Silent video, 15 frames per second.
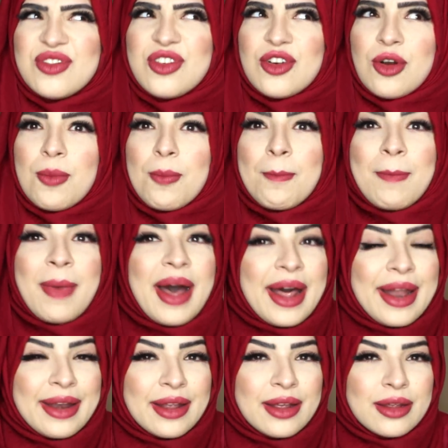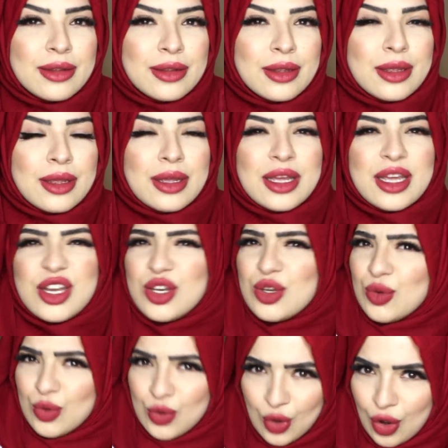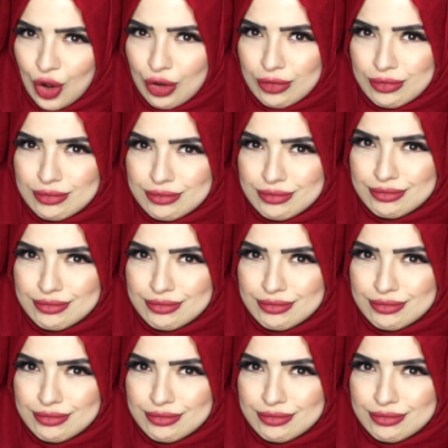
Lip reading: for a man, and you're not.